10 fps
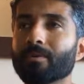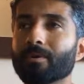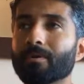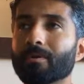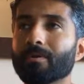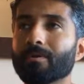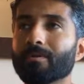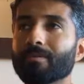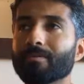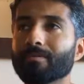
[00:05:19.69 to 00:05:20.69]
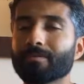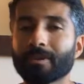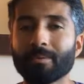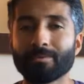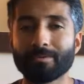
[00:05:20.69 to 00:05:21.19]
well, a
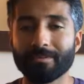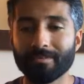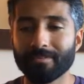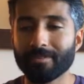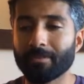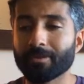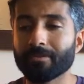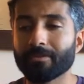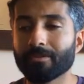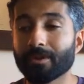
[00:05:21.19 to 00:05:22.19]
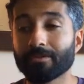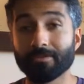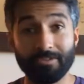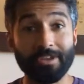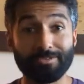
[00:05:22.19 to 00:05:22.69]
couple of reasons. I mean,
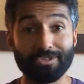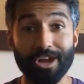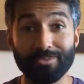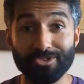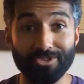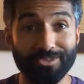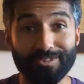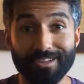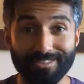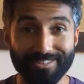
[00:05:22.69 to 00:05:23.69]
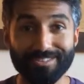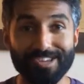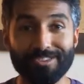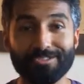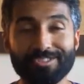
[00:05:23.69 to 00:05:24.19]
there's sacred geometry. Have you guys seen
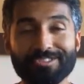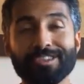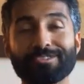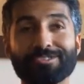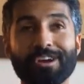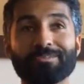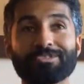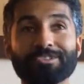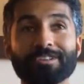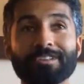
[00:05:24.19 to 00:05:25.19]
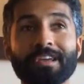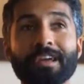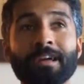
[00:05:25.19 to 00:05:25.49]
sacred geometry?